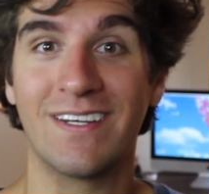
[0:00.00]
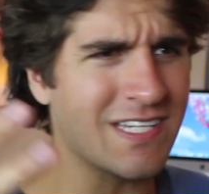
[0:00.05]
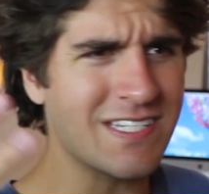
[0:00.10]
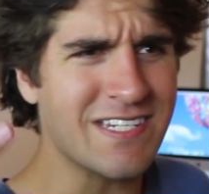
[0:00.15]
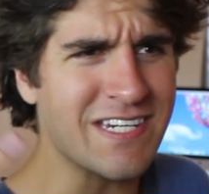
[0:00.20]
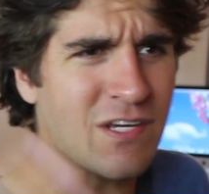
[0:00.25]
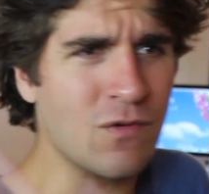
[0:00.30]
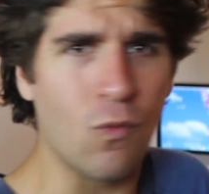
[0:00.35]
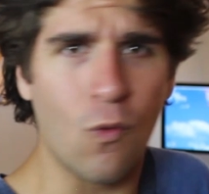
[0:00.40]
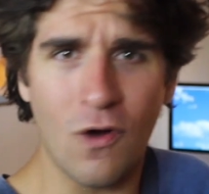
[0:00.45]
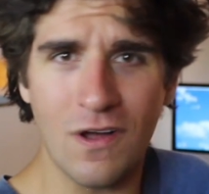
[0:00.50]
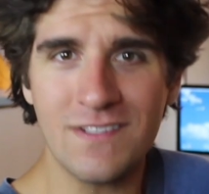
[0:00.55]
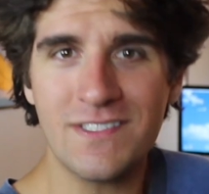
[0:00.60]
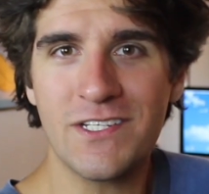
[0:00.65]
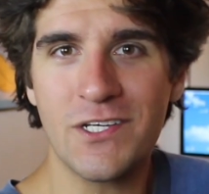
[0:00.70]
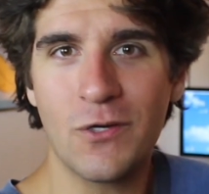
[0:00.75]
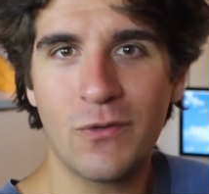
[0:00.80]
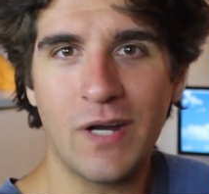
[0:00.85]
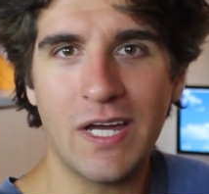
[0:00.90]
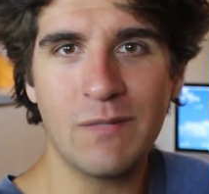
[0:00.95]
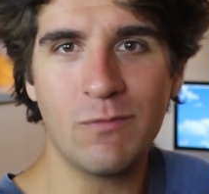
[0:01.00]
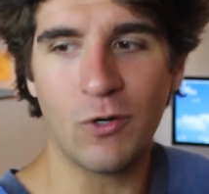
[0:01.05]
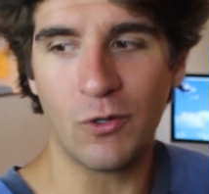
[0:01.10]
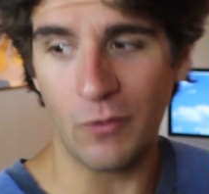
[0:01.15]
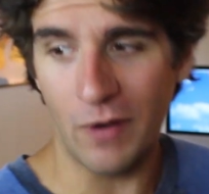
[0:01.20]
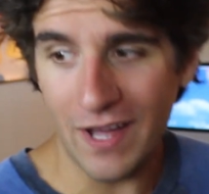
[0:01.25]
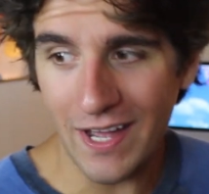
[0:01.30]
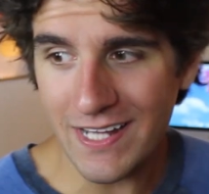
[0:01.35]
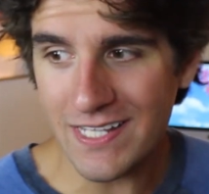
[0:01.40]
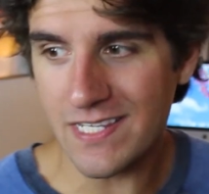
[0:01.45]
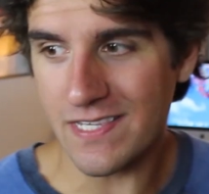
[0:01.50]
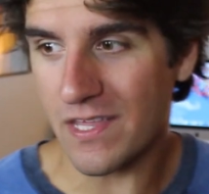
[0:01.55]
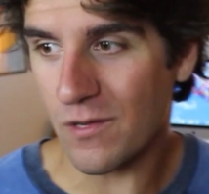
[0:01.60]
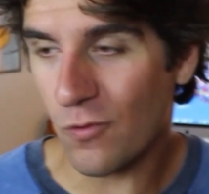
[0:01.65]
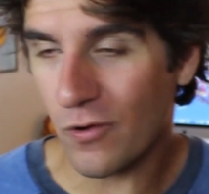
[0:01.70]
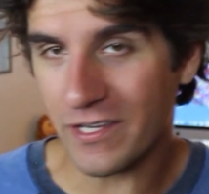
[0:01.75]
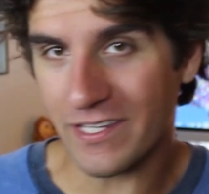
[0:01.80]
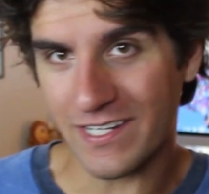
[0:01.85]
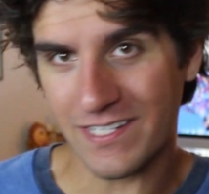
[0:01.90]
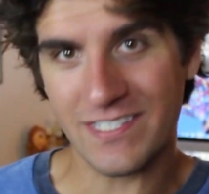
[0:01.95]
Disney wants you to ride more rides, and they
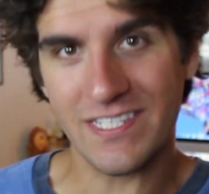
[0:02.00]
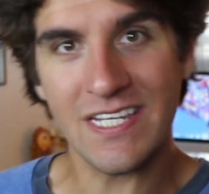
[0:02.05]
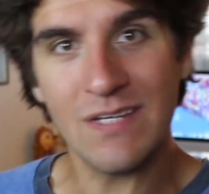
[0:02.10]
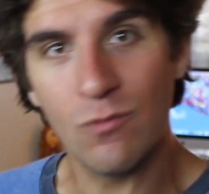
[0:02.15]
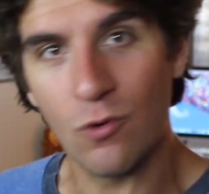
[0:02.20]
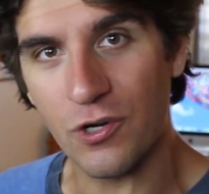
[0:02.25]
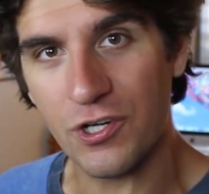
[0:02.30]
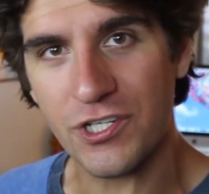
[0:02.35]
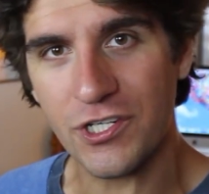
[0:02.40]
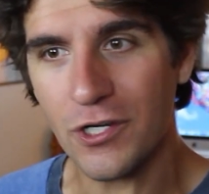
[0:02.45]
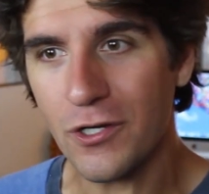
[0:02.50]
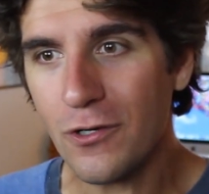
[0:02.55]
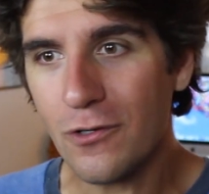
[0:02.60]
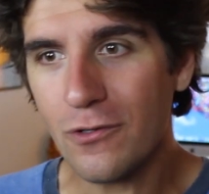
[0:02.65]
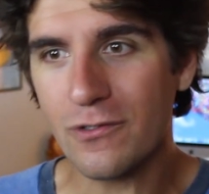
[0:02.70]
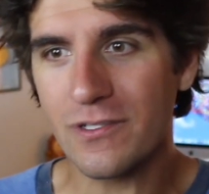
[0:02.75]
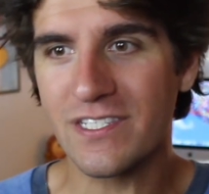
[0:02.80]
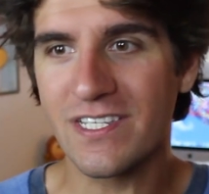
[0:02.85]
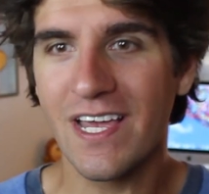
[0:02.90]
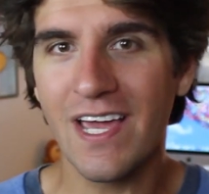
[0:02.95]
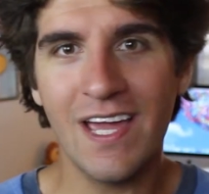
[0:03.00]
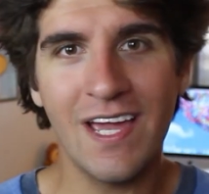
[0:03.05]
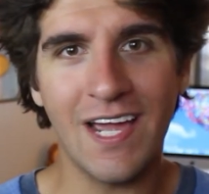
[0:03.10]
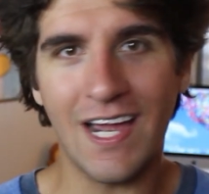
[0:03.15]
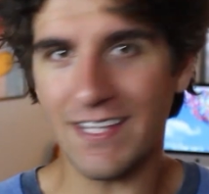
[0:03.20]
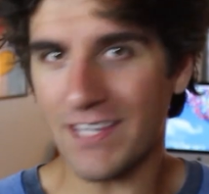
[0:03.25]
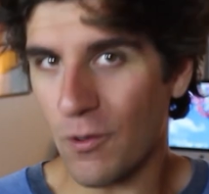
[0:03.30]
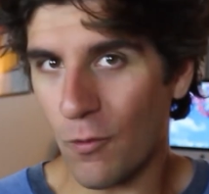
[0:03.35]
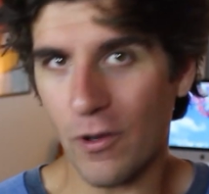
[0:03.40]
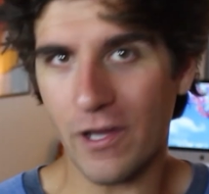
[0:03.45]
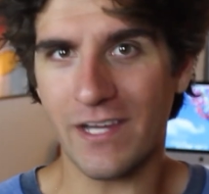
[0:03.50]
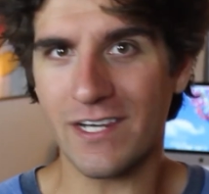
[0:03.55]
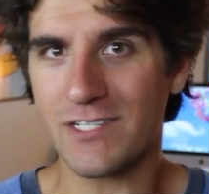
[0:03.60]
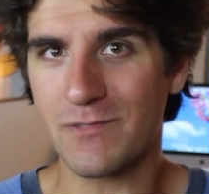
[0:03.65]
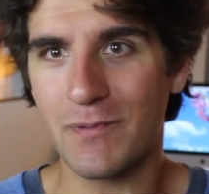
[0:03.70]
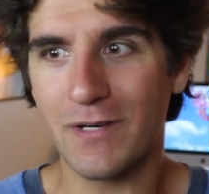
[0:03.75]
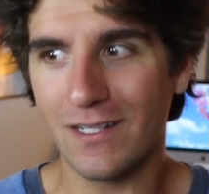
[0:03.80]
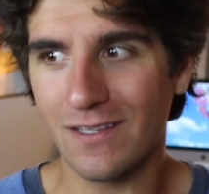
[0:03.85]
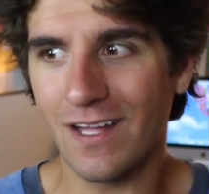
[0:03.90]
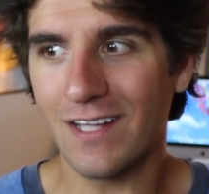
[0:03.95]
want you to see more shows, and they want you to
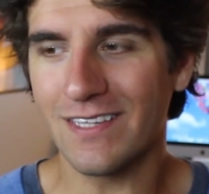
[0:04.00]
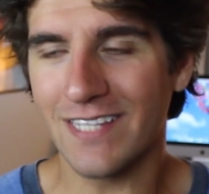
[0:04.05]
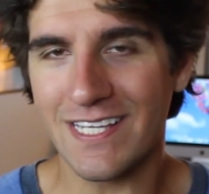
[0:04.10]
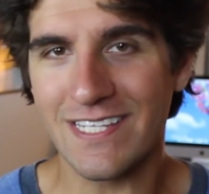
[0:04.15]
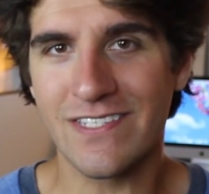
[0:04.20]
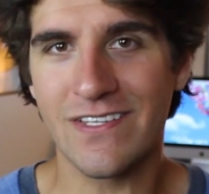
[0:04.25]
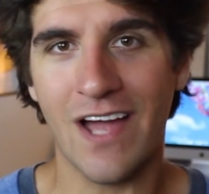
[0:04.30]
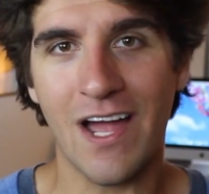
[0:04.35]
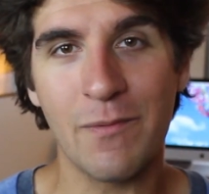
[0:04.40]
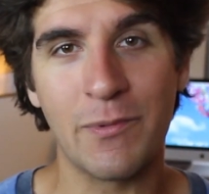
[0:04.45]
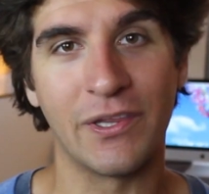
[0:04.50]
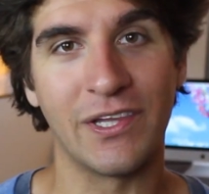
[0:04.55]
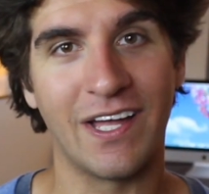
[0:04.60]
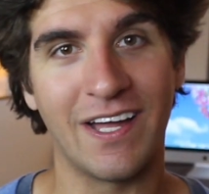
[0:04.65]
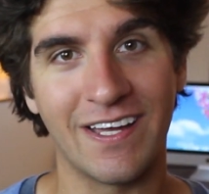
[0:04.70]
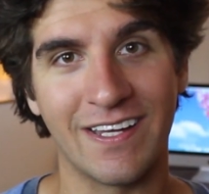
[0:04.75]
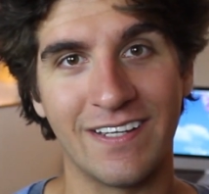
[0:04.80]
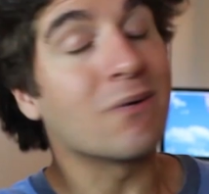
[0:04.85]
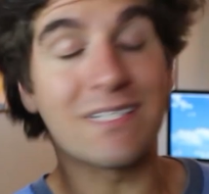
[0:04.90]
spend a lot less time in line.